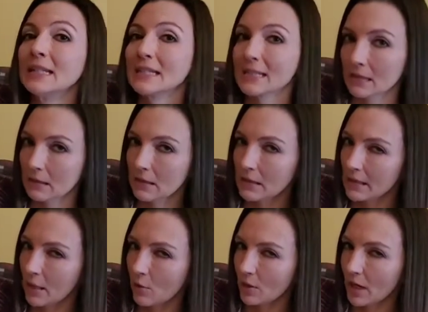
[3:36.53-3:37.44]
it's going to
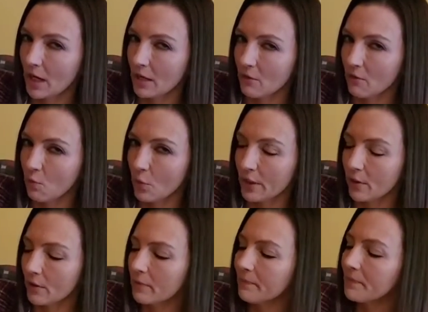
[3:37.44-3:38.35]
sound kind of
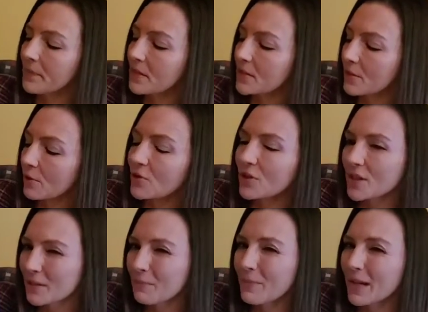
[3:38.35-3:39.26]
weird. So
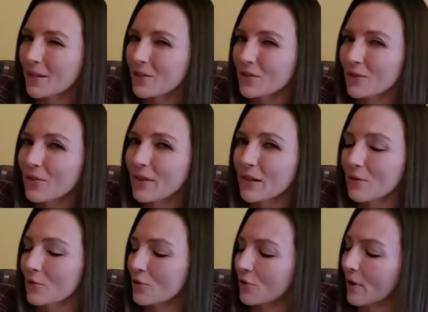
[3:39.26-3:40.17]
just make sure that
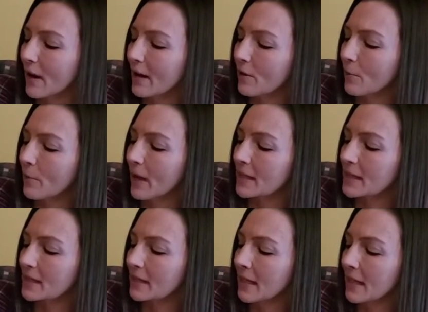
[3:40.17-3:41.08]
you try your
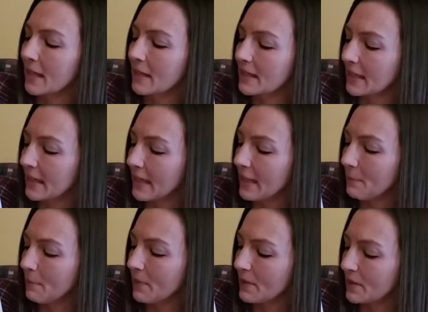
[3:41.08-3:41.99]
best to
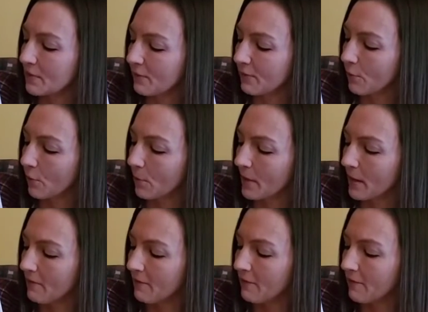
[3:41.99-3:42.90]
keep this
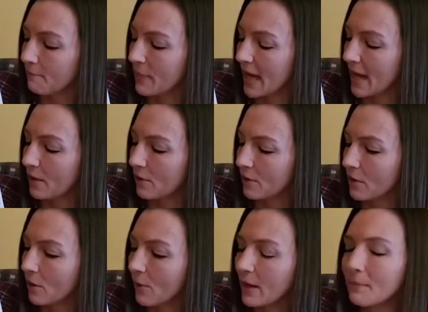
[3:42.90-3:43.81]
4-beat pattern
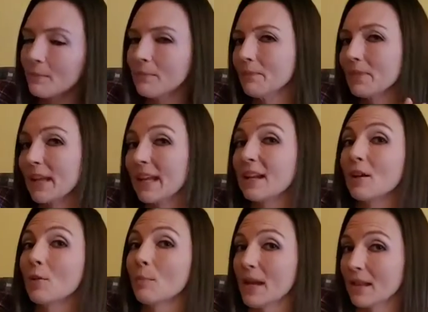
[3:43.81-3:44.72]
going, and
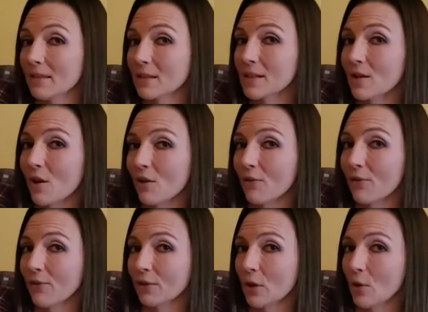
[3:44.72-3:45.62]
it'll make the song
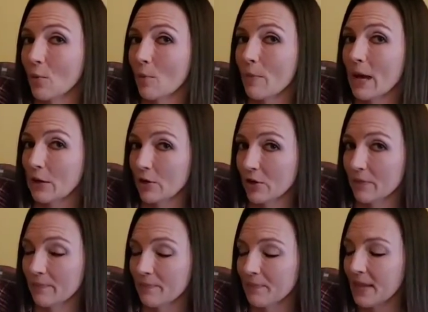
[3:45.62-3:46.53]
flow better.
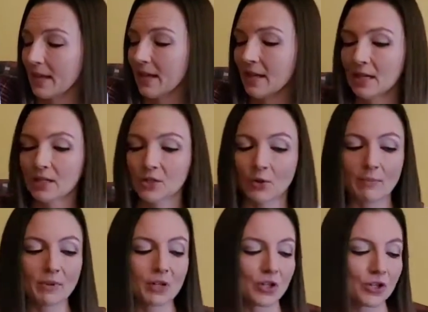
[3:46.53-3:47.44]
So I'm
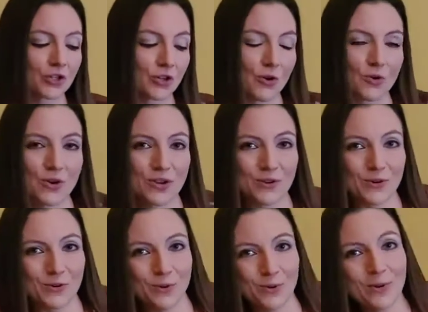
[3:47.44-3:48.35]
going to show
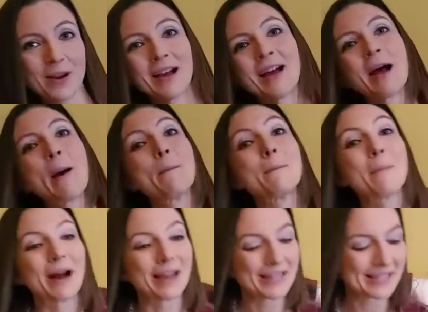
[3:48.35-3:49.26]
you
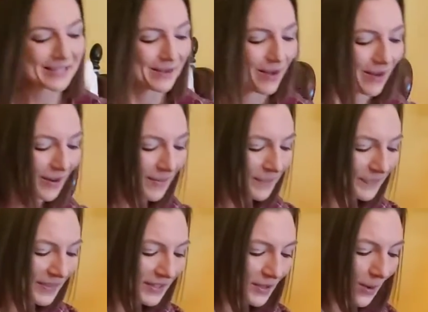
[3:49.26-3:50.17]
my song.
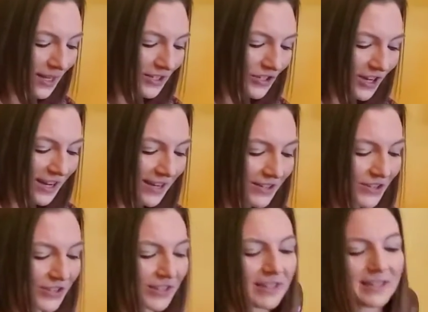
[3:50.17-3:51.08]
So I
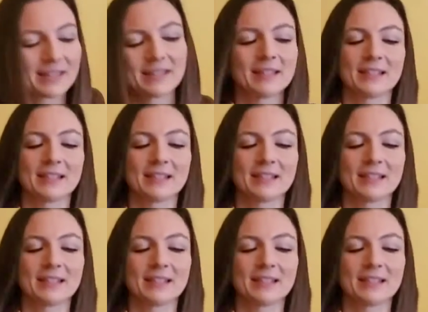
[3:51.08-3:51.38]
changed it